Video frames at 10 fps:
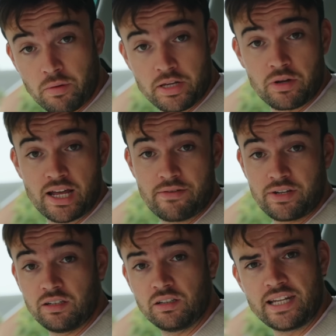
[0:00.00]
when you want to have a
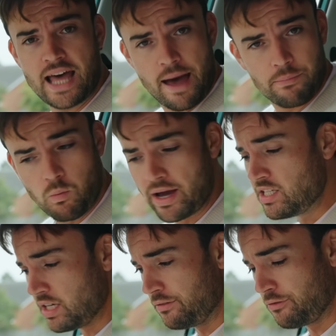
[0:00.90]
little nap
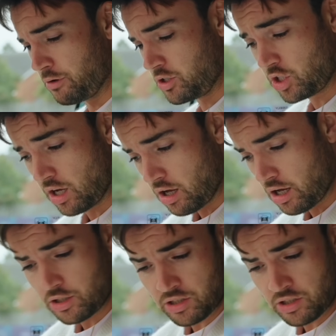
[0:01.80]
waiting for a charge.